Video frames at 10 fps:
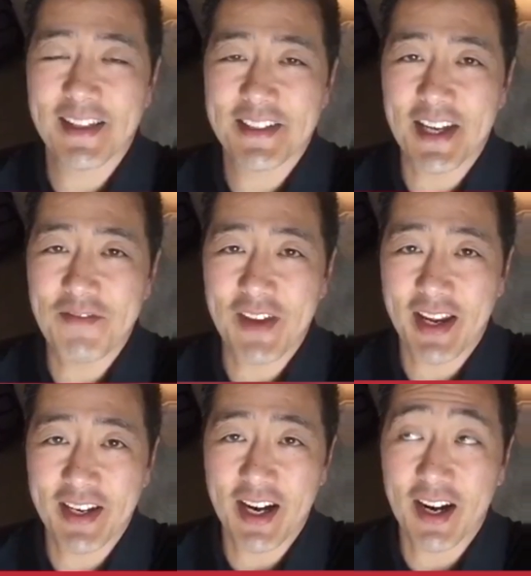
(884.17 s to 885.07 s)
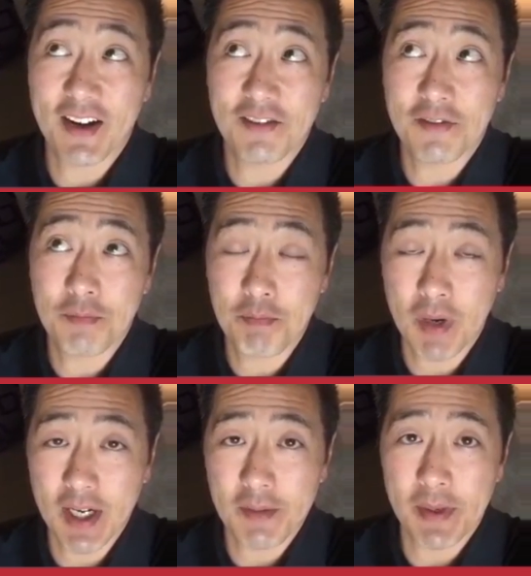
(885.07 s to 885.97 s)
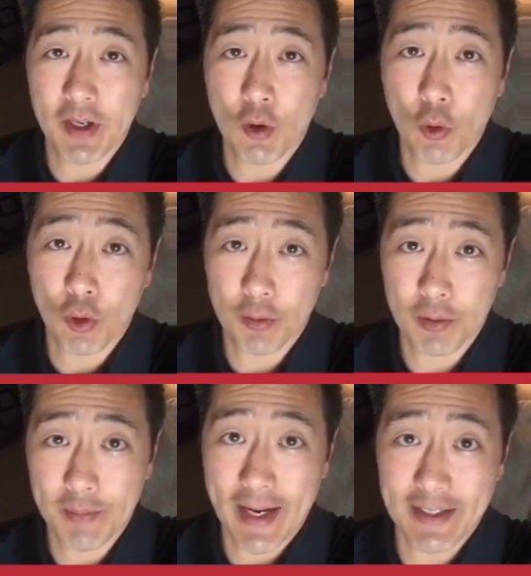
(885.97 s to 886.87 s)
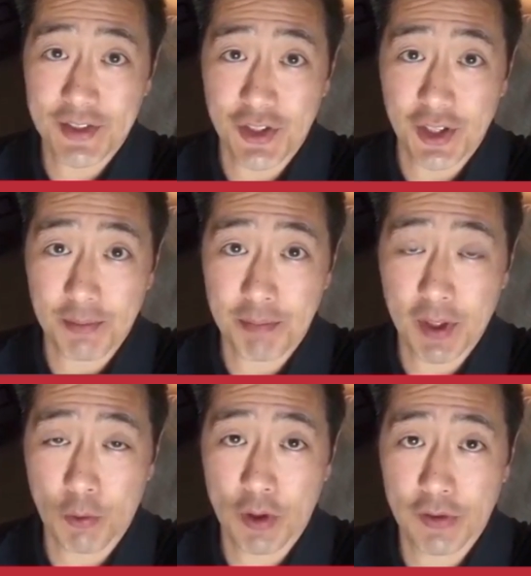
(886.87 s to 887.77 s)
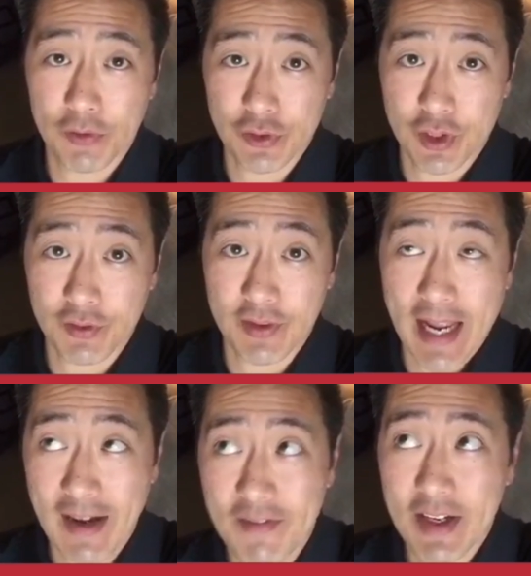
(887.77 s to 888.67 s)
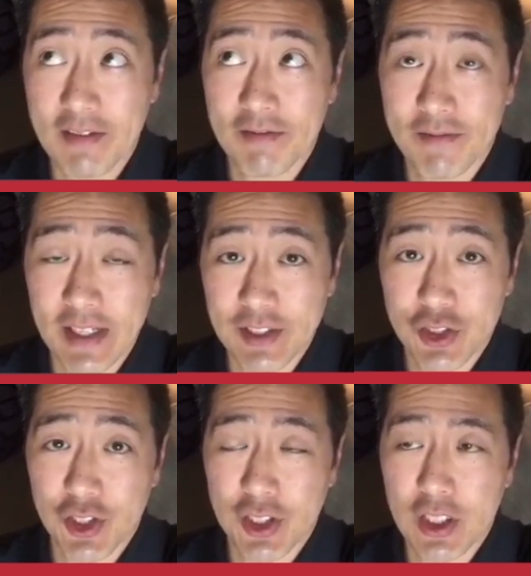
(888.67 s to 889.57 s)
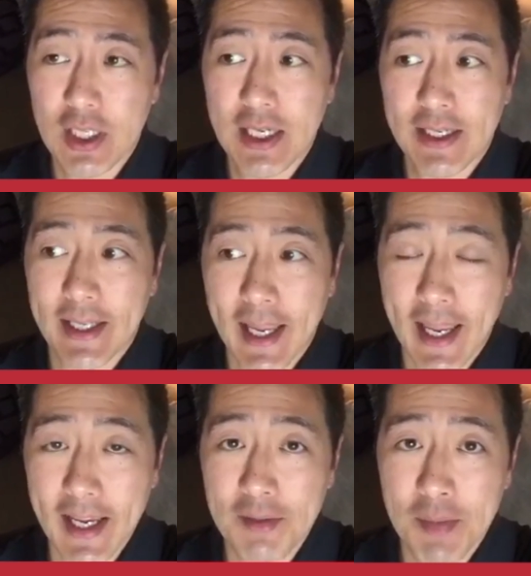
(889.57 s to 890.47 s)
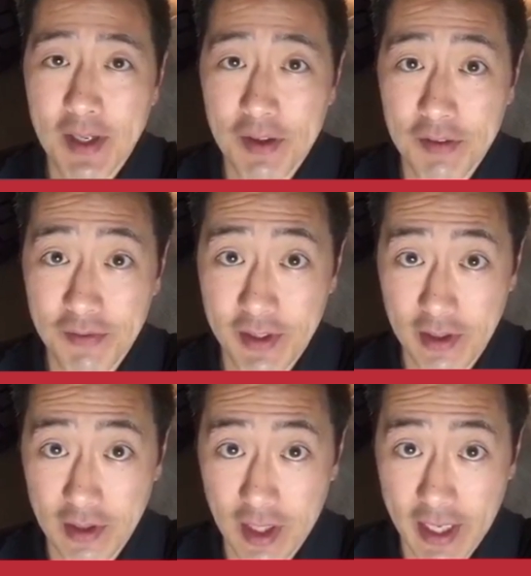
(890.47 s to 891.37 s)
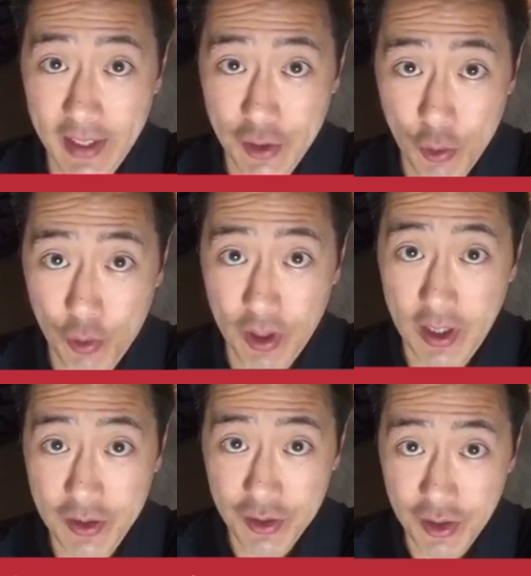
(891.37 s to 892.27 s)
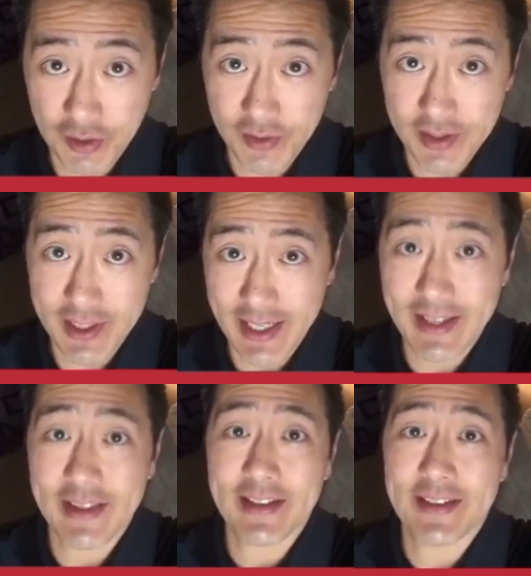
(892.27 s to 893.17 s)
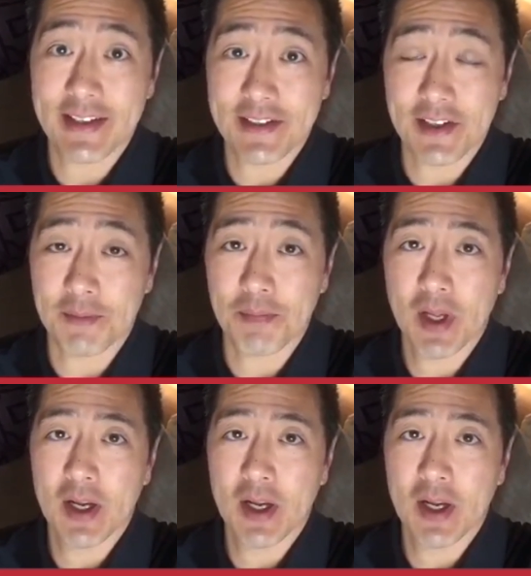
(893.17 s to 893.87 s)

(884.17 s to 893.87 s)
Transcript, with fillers: In the same vein of money being a horrible master but a wonderful servant, having venture can make you feel like you're a servant in the system.